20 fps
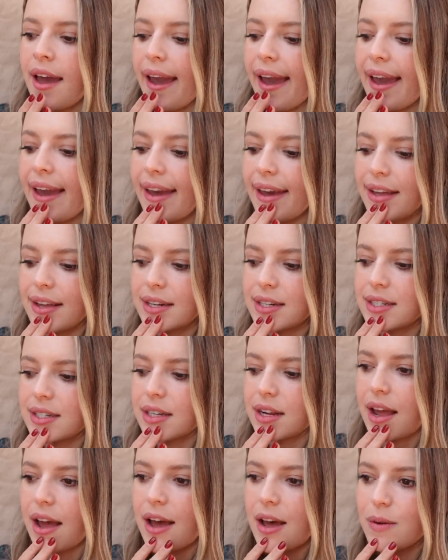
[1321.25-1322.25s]
And,
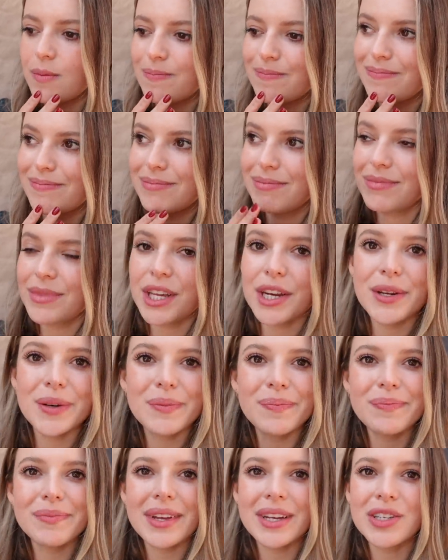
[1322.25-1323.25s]
um, you know,
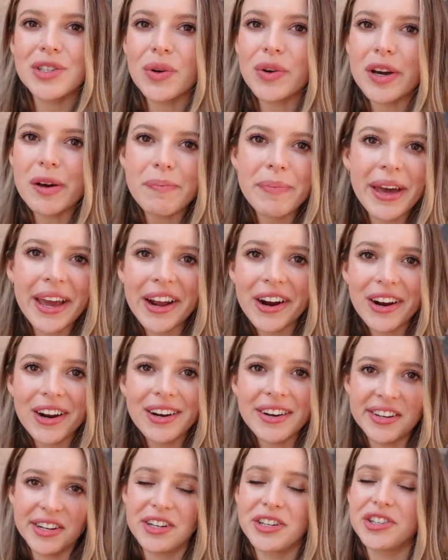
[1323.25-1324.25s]
don't compare
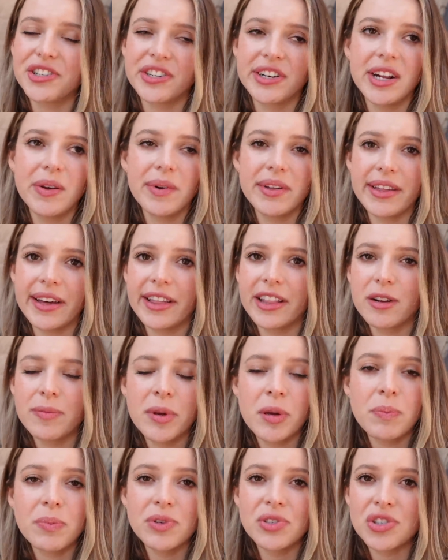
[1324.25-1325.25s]
your journey with other
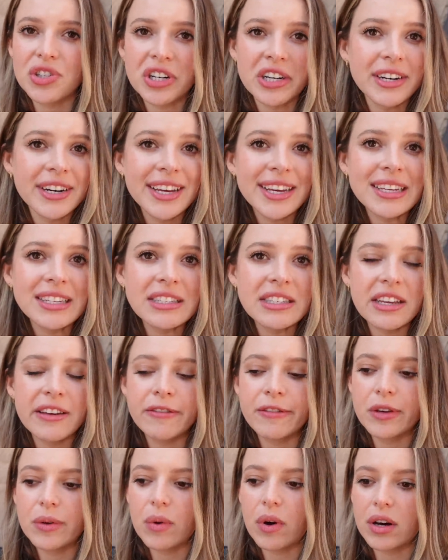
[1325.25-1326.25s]
people's journeys
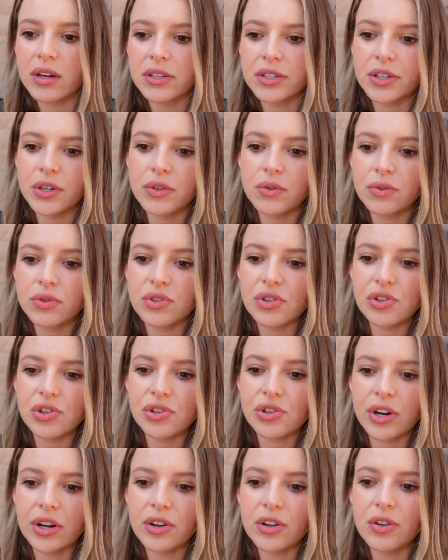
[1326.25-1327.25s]
if you also
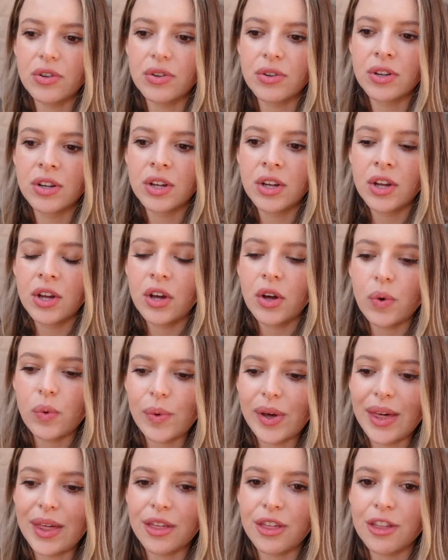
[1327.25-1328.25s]
struggle
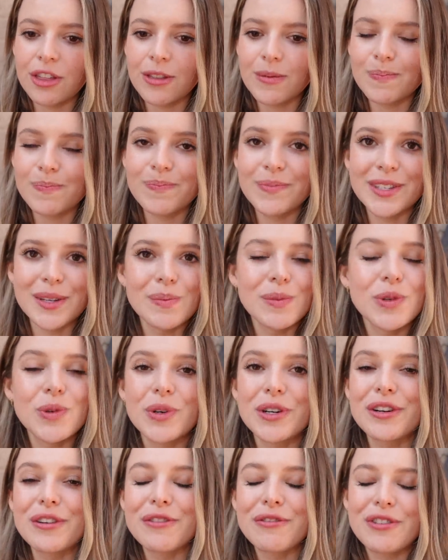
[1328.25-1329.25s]
with some
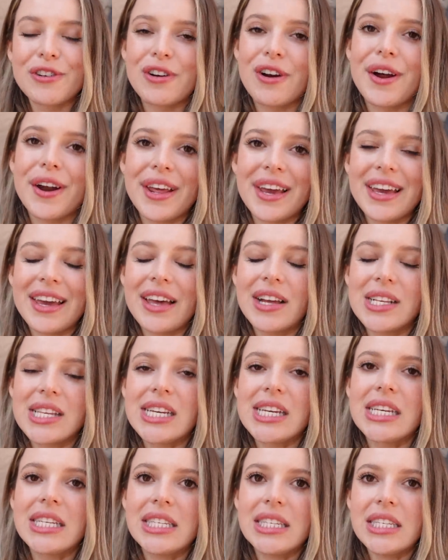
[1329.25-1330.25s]
sort of chronic
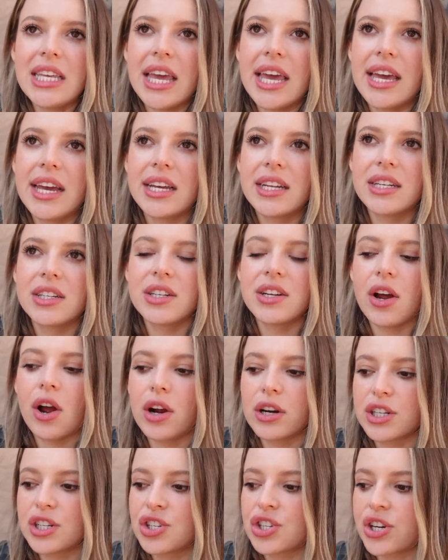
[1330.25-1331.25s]
illness and
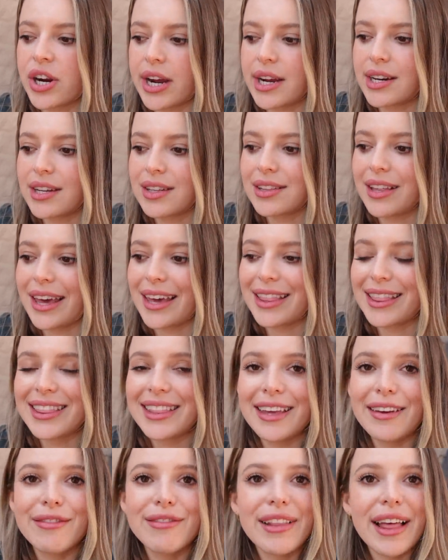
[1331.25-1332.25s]
are just trying to like
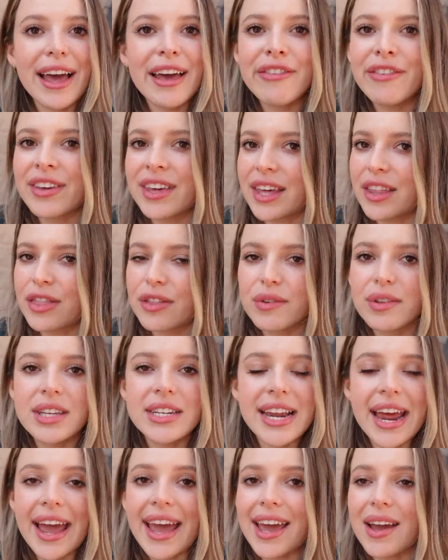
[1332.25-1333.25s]
live life and get through the
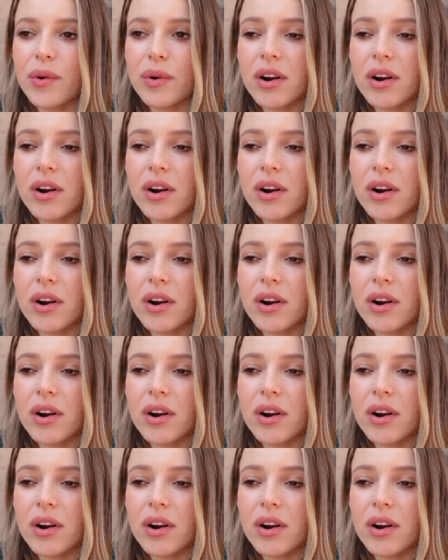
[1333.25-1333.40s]
day.